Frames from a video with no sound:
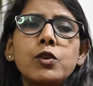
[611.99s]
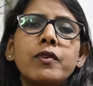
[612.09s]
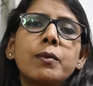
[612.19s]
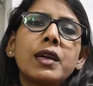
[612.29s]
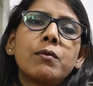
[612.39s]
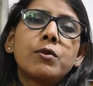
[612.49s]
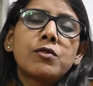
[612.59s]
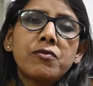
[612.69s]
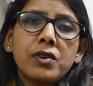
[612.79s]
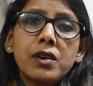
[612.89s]
you will be able to
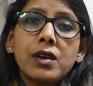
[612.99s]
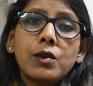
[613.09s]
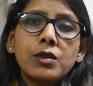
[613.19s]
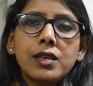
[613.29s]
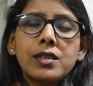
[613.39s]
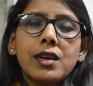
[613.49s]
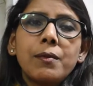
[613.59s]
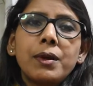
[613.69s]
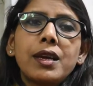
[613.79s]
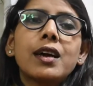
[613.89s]
figure out that's
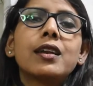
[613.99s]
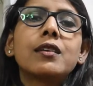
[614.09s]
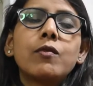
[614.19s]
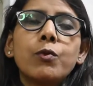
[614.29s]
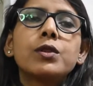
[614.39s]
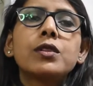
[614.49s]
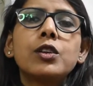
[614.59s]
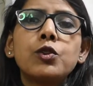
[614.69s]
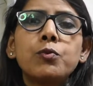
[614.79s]
coming and influencing you,